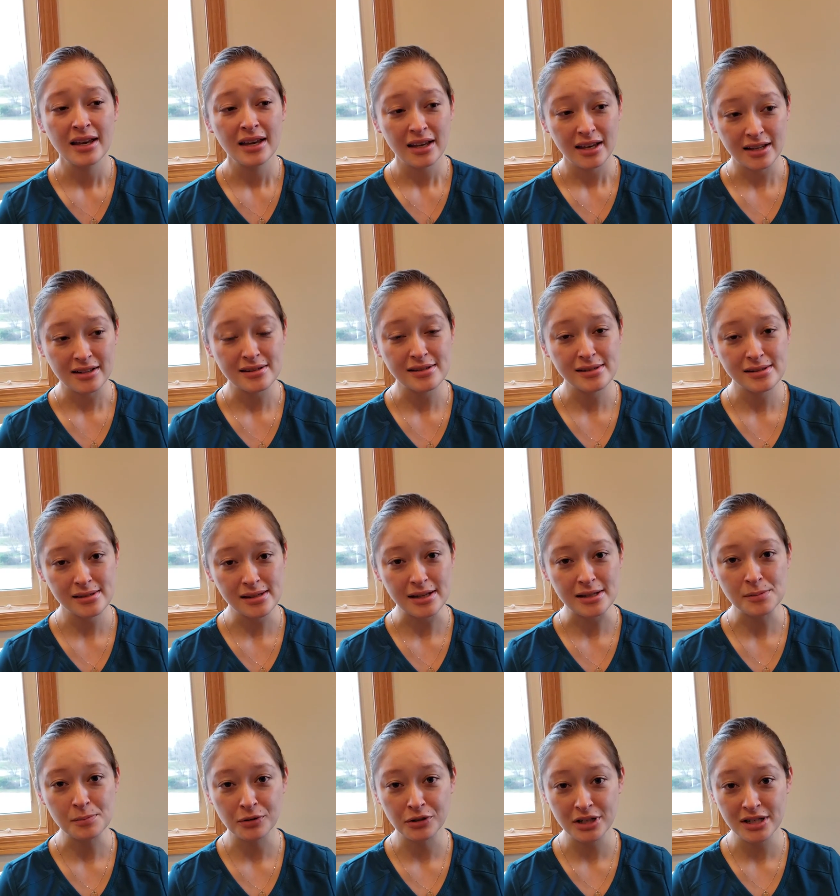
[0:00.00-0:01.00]
It's
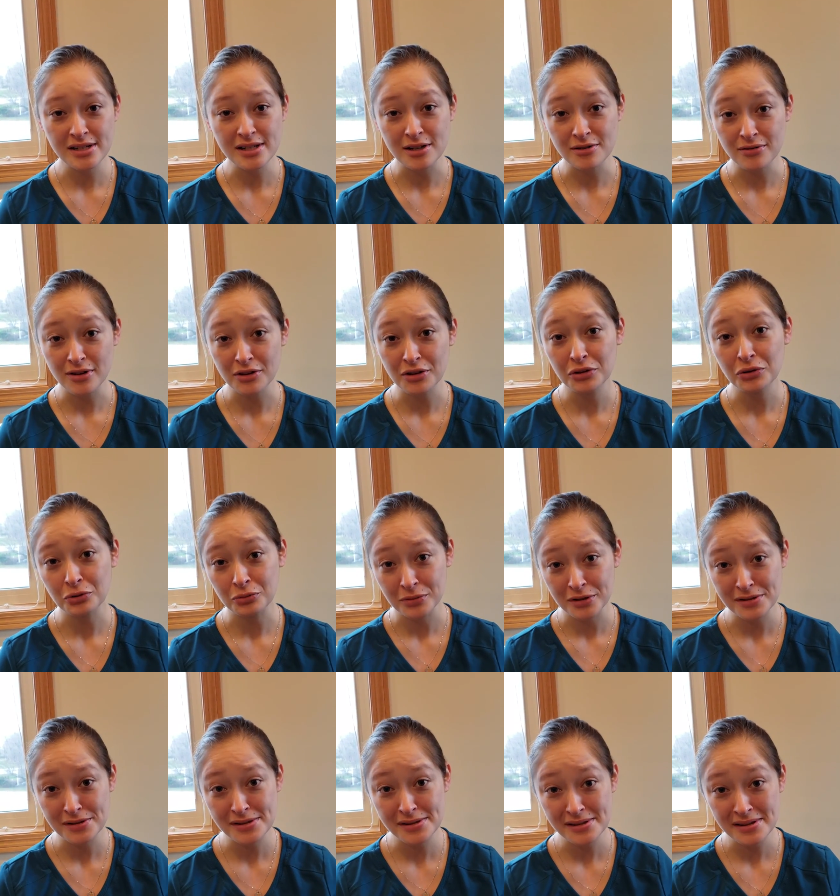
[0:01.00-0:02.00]
pretty tough on the
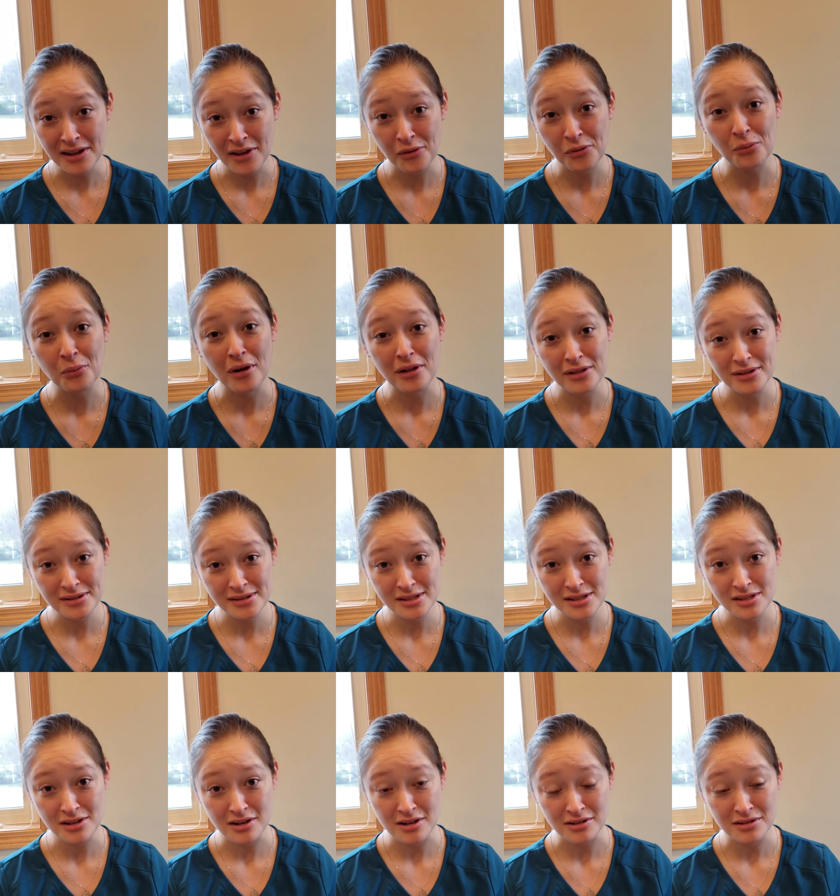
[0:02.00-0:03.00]
humans as well as the
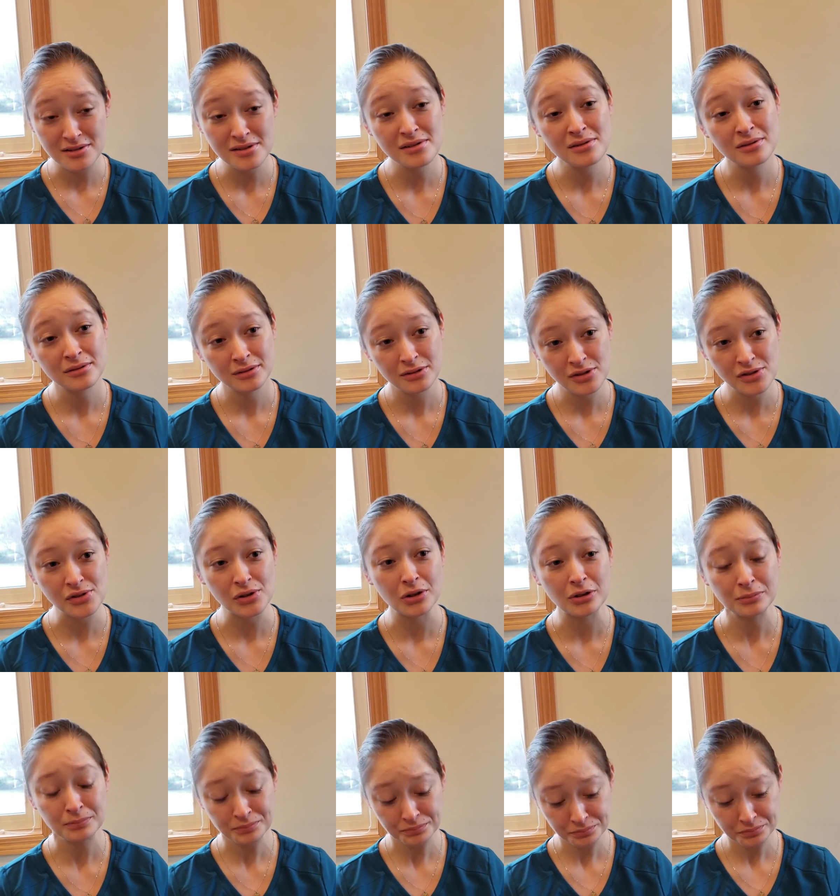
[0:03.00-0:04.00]
dogs.
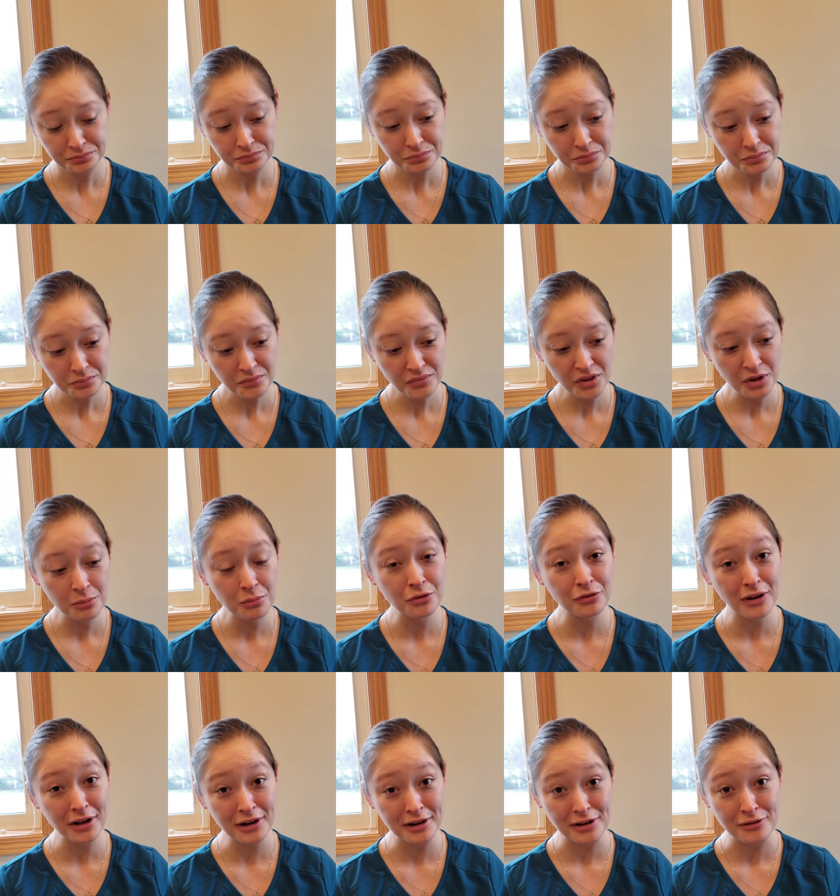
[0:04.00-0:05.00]
So
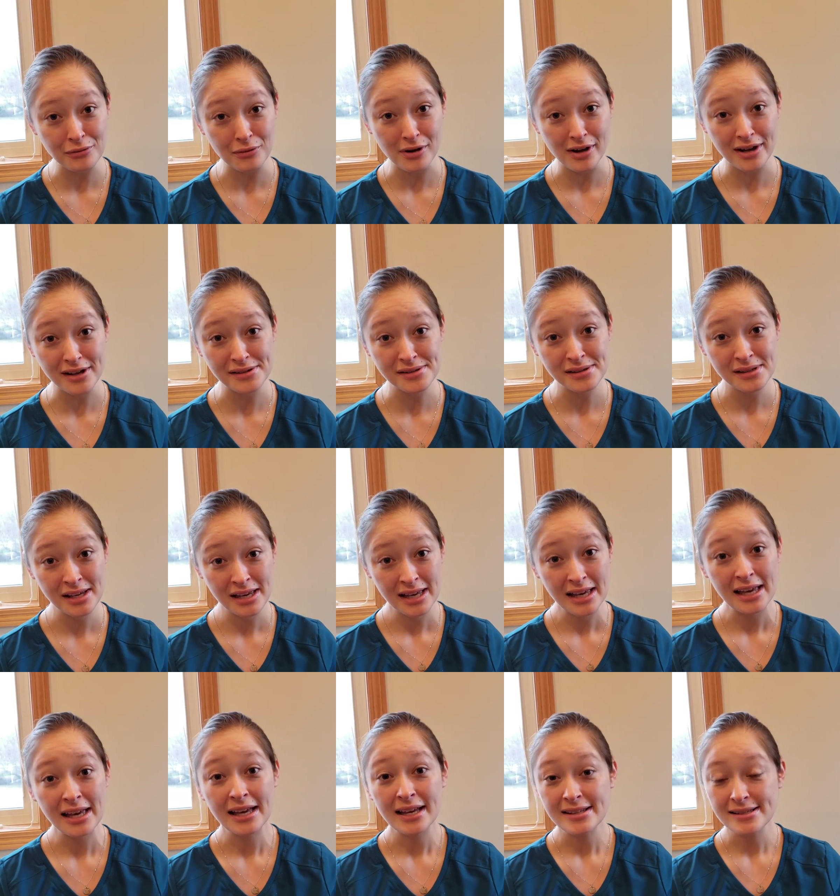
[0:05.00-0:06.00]
preventative wise,
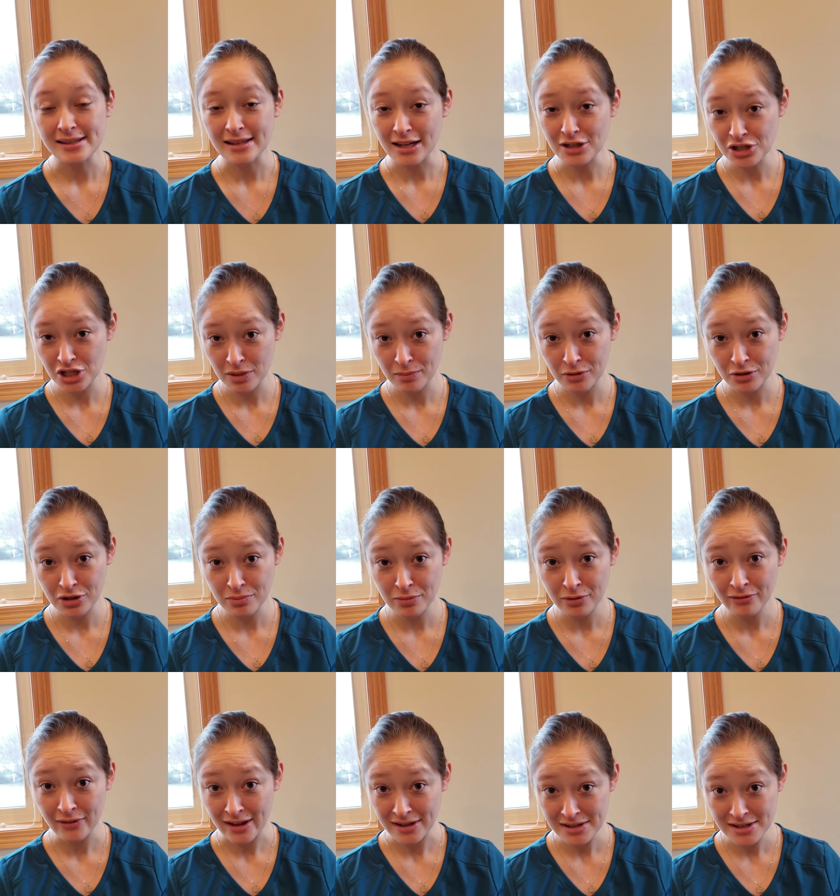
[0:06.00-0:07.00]
it's a lot cheaper to
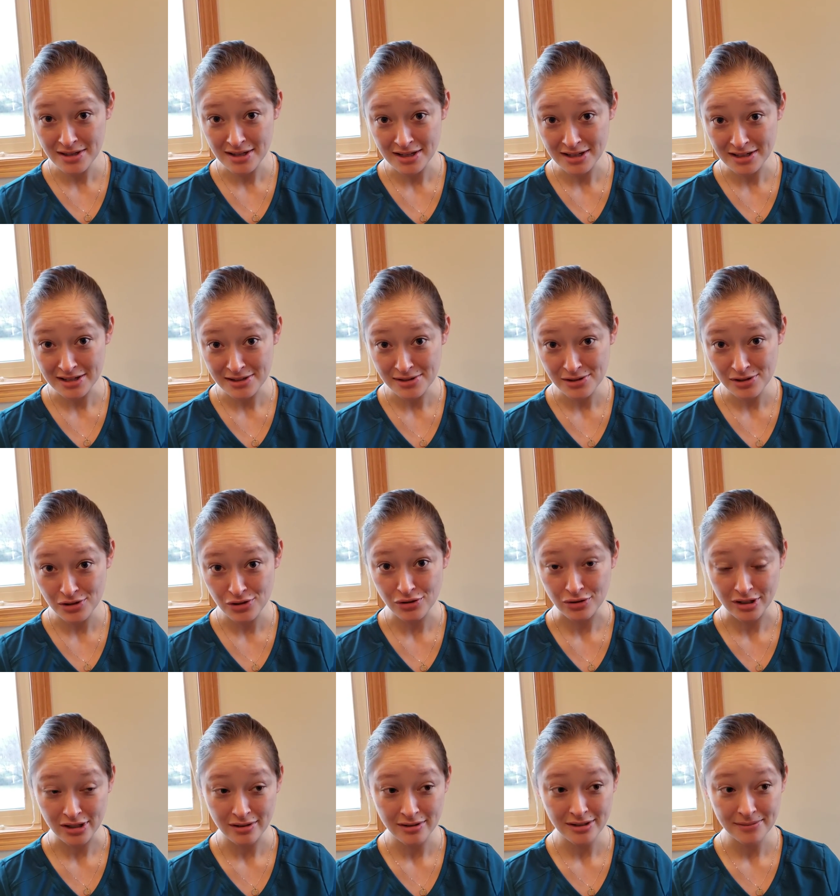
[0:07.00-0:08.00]
prevent than it is to
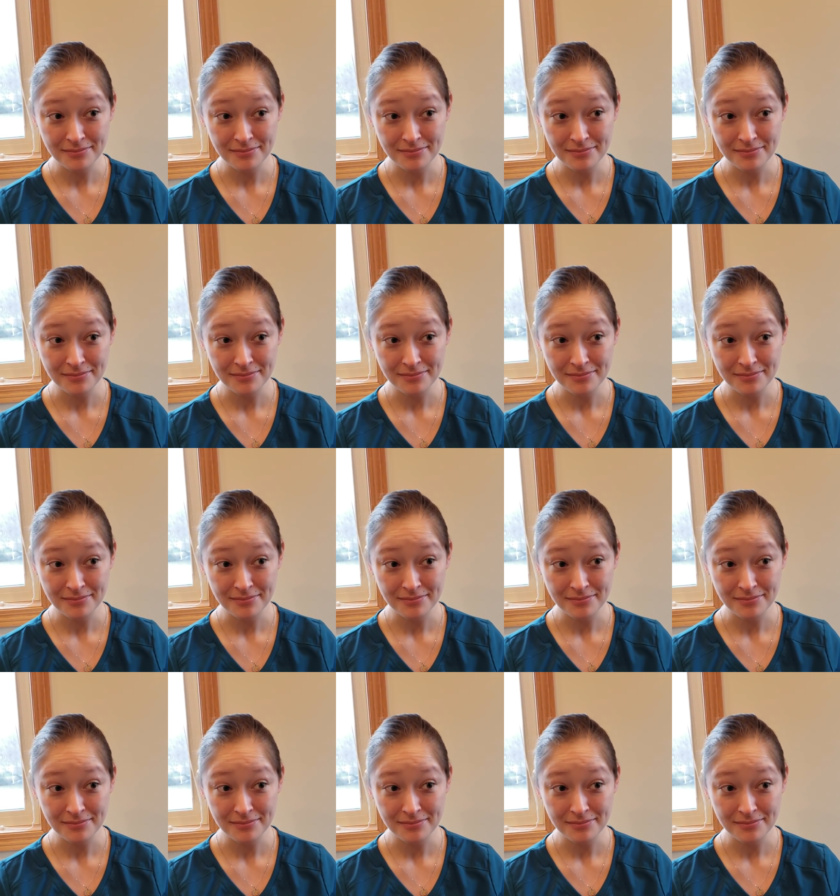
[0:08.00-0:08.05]
treat.